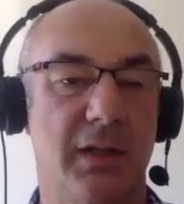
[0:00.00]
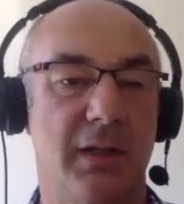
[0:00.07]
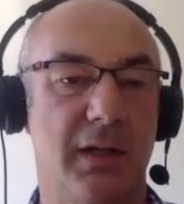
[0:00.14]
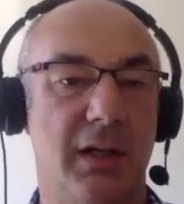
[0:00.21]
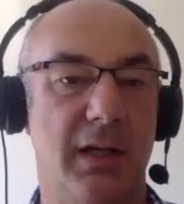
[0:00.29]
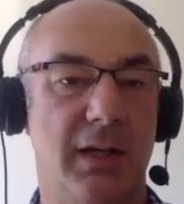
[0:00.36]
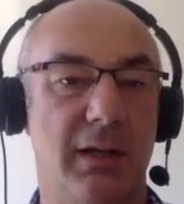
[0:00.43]

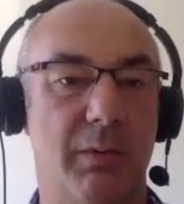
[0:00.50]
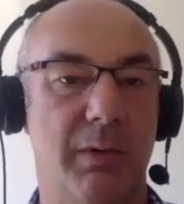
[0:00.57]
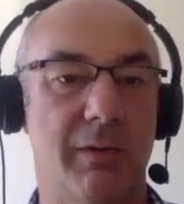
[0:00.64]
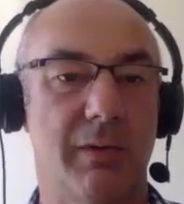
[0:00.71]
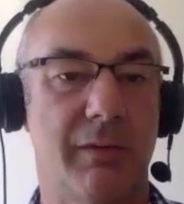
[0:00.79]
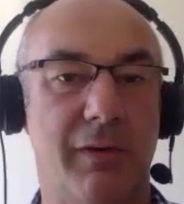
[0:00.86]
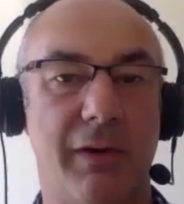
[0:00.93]

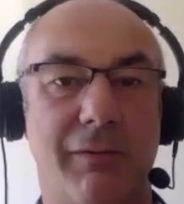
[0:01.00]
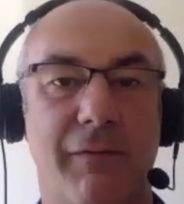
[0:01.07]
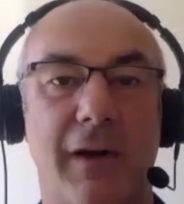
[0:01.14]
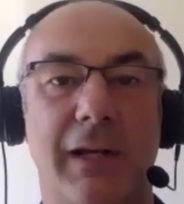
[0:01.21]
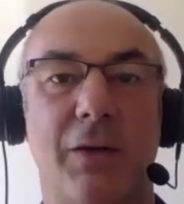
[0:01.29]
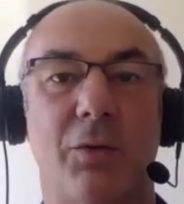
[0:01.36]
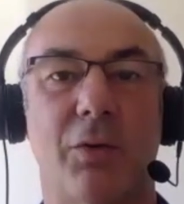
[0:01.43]
We're a very
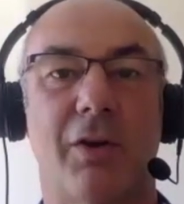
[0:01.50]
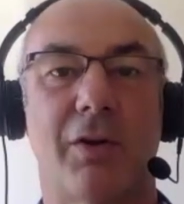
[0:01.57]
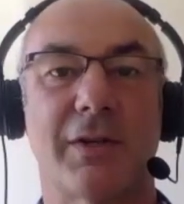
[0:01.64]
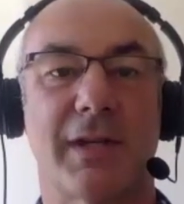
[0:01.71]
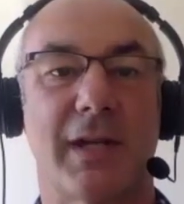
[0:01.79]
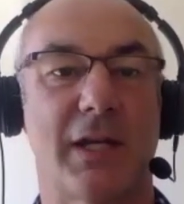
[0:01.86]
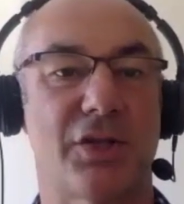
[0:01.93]
friendly
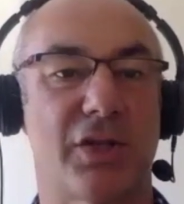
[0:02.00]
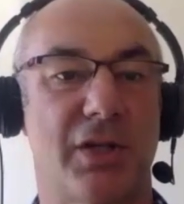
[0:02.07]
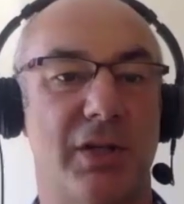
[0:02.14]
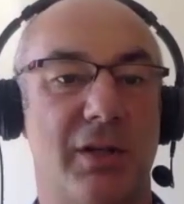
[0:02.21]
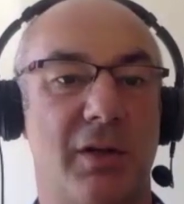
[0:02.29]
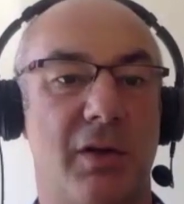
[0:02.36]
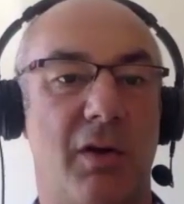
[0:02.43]

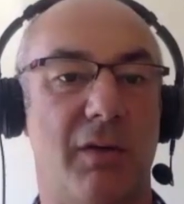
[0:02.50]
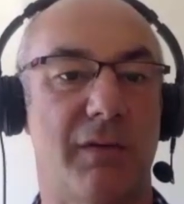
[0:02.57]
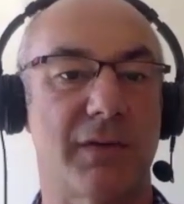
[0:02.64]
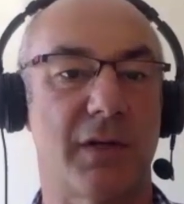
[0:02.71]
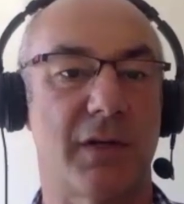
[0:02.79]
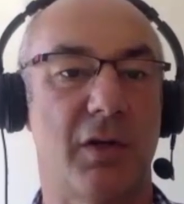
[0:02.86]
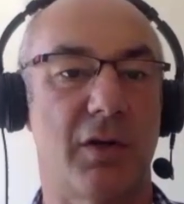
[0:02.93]
organisation,
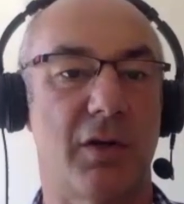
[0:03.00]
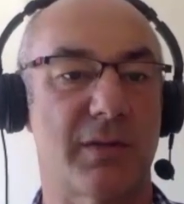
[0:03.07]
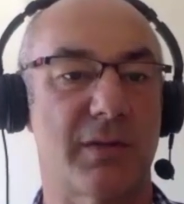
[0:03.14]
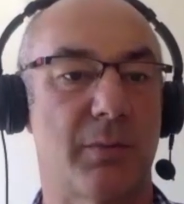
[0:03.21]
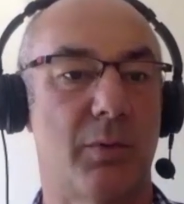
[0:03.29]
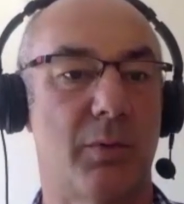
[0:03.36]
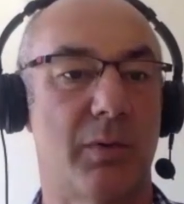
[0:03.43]
offers a lot of
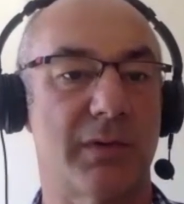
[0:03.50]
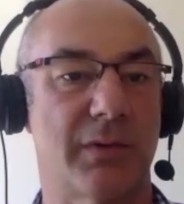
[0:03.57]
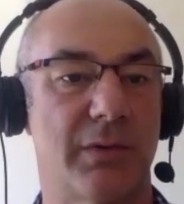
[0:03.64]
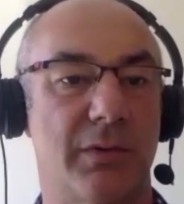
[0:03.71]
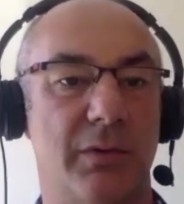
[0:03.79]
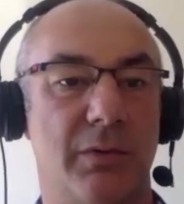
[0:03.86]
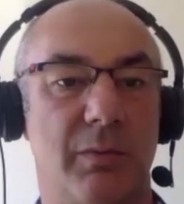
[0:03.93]
support
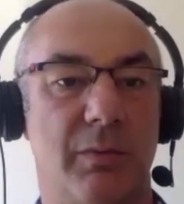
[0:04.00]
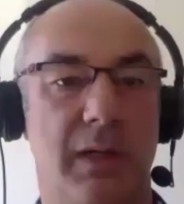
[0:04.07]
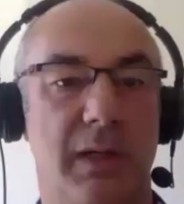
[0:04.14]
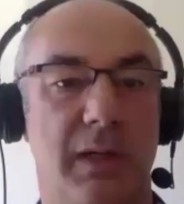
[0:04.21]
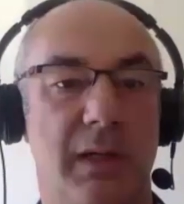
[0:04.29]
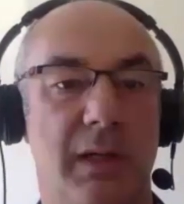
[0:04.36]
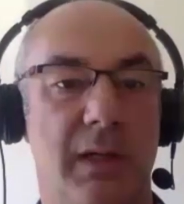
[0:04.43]

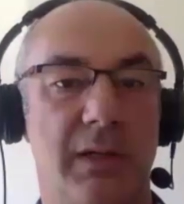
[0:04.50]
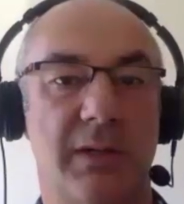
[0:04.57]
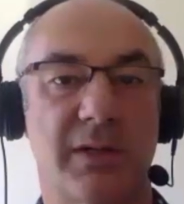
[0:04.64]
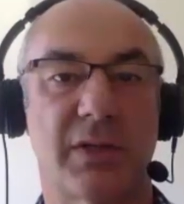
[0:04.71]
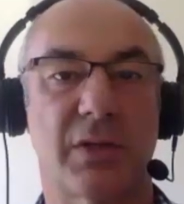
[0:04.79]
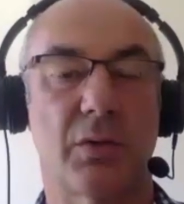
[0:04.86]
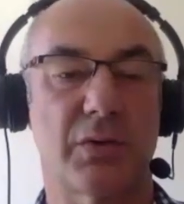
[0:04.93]
to
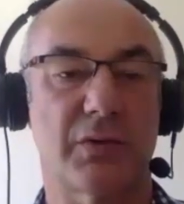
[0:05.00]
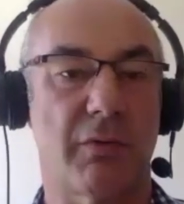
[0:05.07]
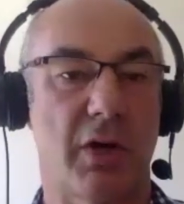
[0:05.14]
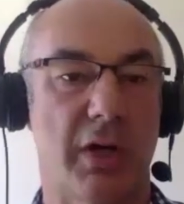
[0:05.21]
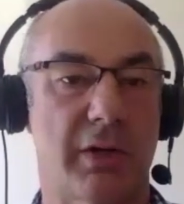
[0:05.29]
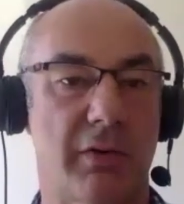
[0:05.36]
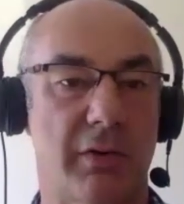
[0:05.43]
schools
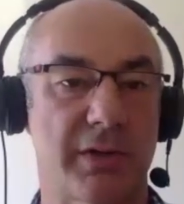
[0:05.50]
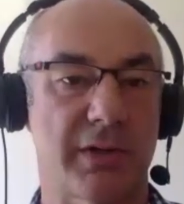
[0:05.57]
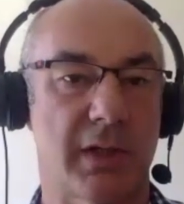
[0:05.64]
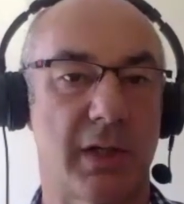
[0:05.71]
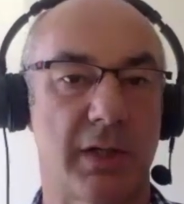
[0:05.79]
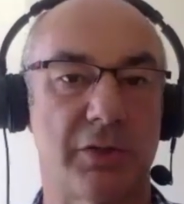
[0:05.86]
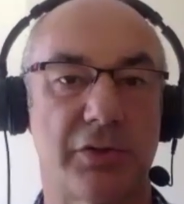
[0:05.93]
right across the
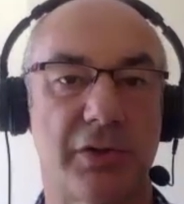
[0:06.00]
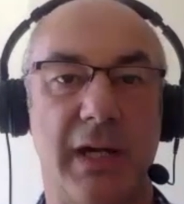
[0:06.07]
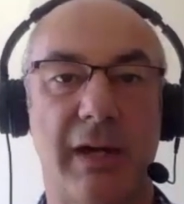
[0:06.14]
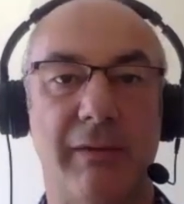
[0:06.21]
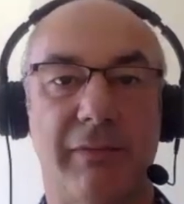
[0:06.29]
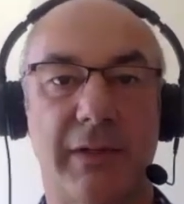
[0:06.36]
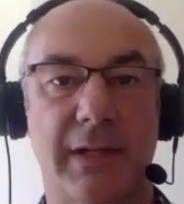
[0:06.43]
country in
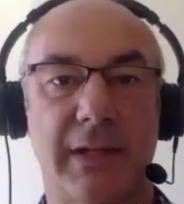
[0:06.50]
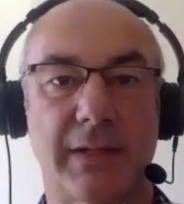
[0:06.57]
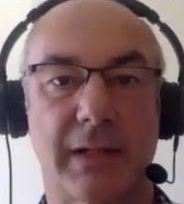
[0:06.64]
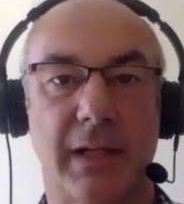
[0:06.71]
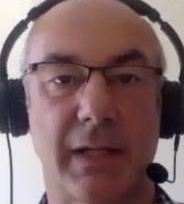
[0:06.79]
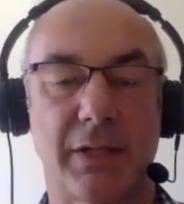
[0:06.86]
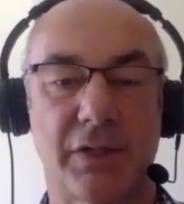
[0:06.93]
every
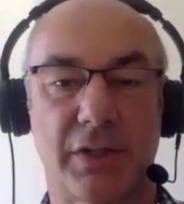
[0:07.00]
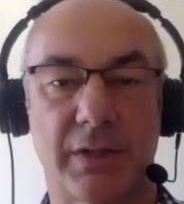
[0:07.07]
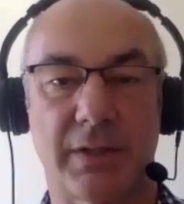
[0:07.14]
designation.